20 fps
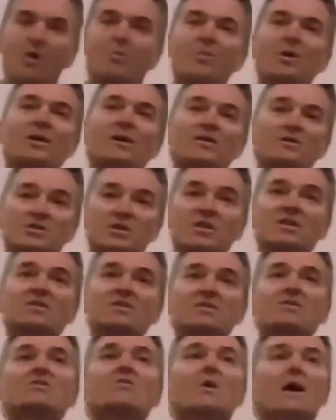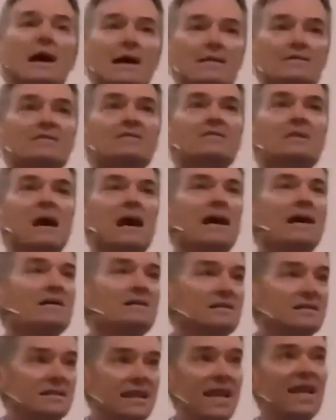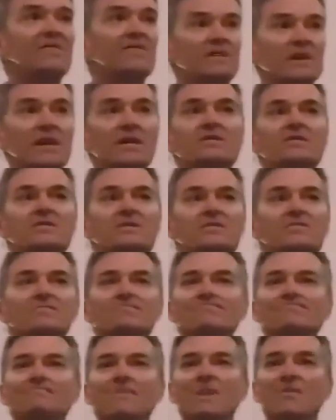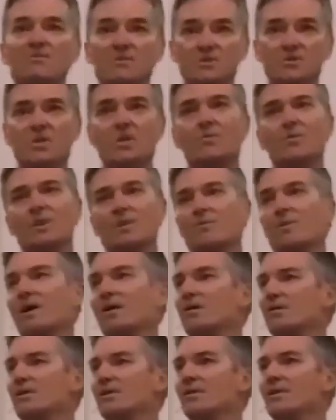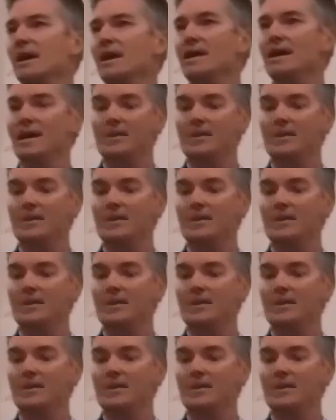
because Jesus Christ has saved us for something better than that.